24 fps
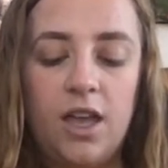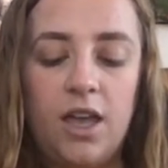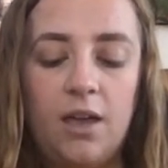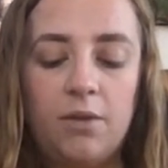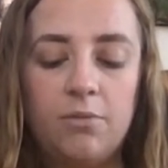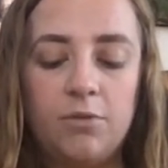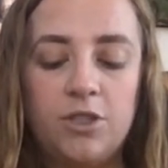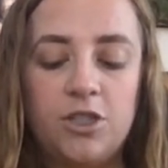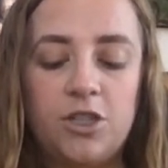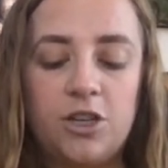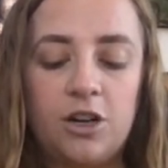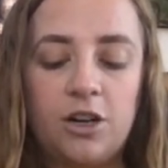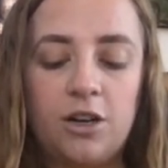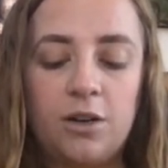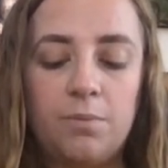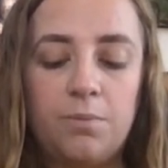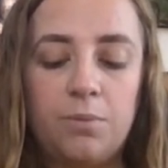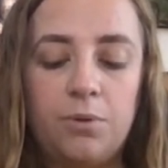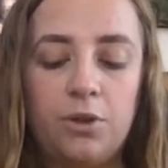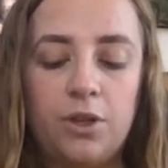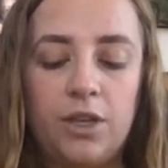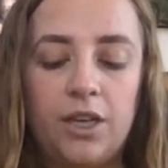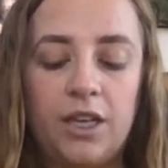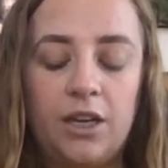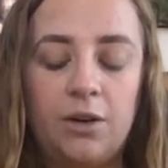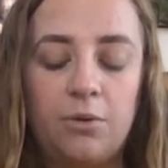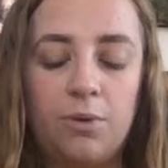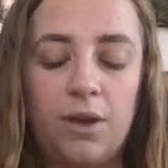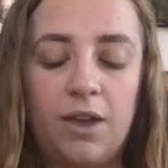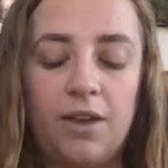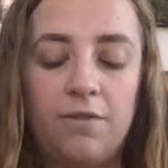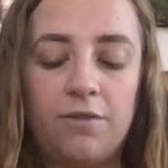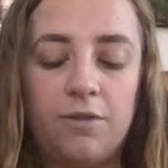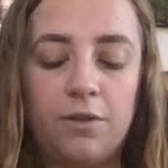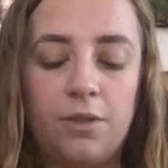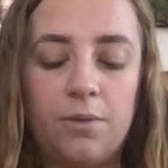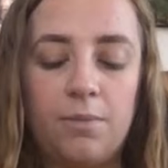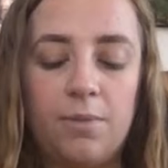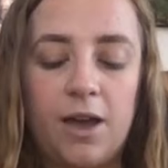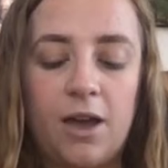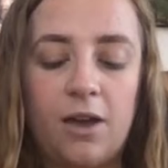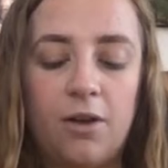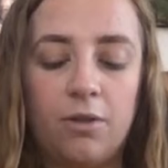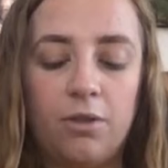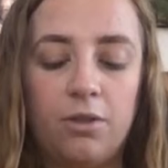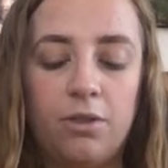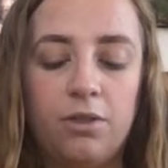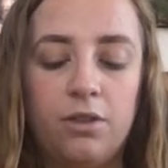We started pulling it away from the
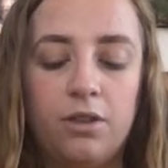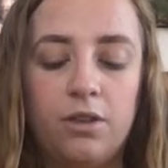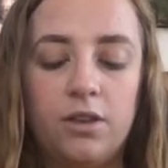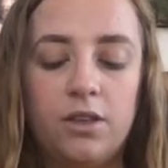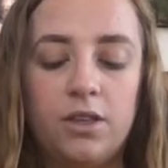mouth.